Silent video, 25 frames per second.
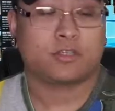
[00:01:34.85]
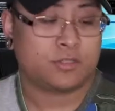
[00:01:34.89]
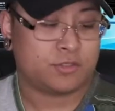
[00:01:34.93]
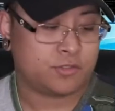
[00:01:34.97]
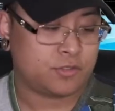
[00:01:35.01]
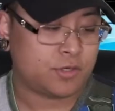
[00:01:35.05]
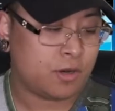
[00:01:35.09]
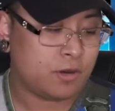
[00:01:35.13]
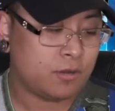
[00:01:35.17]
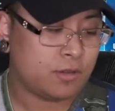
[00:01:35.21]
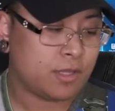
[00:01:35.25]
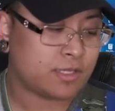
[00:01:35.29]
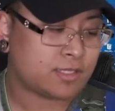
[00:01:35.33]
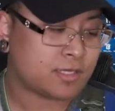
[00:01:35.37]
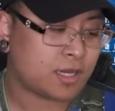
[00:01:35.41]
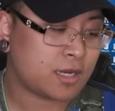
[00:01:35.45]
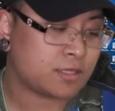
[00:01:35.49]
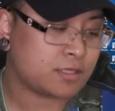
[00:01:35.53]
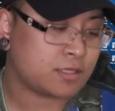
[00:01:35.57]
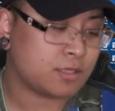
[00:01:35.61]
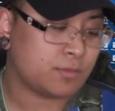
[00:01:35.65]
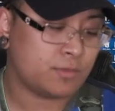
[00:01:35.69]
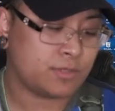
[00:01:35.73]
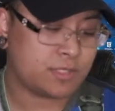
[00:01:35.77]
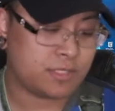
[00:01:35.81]
So let's
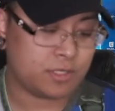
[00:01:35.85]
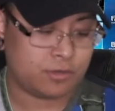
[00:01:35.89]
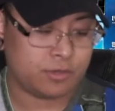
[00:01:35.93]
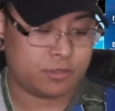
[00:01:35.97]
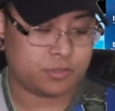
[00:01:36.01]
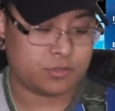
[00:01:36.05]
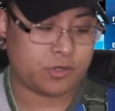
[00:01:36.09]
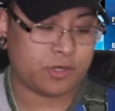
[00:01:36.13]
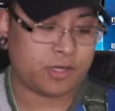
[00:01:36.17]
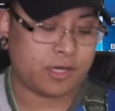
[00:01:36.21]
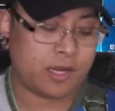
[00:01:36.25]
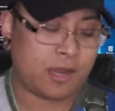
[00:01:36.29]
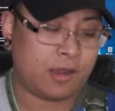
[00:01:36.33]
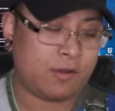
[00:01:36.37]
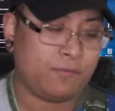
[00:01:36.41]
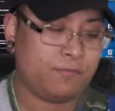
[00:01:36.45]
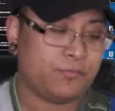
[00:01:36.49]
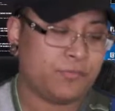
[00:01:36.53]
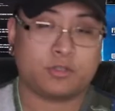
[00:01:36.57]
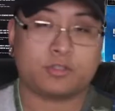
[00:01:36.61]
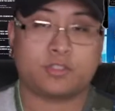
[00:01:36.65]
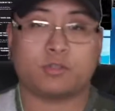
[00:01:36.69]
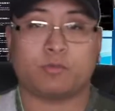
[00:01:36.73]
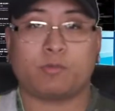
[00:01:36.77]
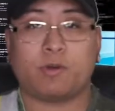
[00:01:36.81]
get to the materials right now.
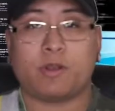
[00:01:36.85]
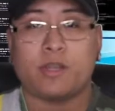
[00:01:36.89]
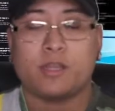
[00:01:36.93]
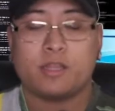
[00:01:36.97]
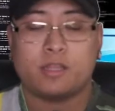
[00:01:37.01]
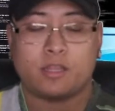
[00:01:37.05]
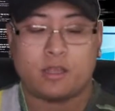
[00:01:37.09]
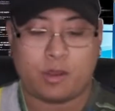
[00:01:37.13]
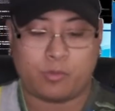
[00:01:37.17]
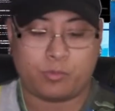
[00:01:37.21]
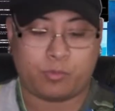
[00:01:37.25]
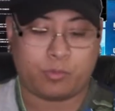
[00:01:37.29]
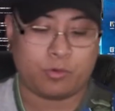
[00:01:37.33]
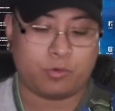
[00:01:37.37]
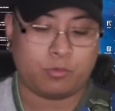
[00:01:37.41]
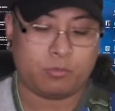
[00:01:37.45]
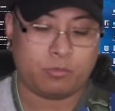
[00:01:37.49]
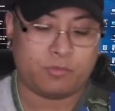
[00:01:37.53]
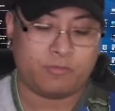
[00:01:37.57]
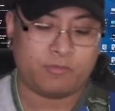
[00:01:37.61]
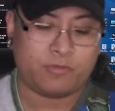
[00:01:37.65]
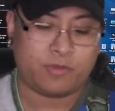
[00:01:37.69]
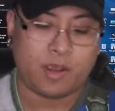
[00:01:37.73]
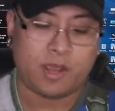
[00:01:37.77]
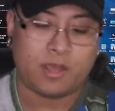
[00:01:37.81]
So surrounding the upper,
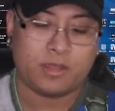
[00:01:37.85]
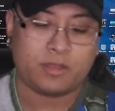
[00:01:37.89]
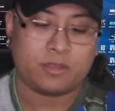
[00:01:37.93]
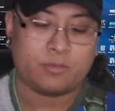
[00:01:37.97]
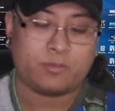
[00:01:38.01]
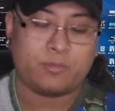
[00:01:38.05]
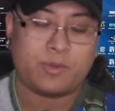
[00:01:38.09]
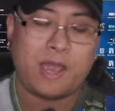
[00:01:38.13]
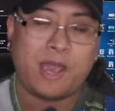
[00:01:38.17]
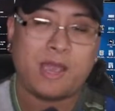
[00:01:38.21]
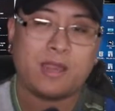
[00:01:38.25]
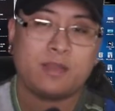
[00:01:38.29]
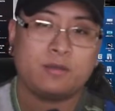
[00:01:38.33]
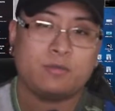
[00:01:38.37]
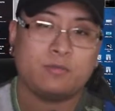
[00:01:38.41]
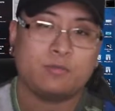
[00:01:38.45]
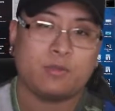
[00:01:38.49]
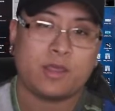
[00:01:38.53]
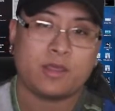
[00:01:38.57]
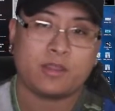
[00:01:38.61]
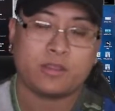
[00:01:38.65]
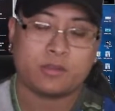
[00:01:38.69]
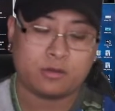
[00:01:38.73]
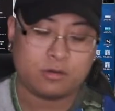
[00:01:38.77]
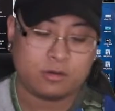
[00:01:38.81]
we've got the patent
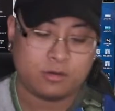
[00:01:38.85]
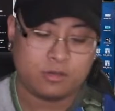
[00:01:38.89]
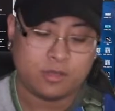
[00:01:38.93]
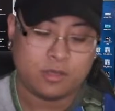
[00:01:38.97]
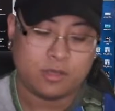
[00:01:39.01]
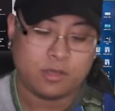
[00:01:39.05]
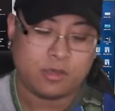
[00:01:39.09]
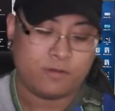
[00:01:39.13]
leather.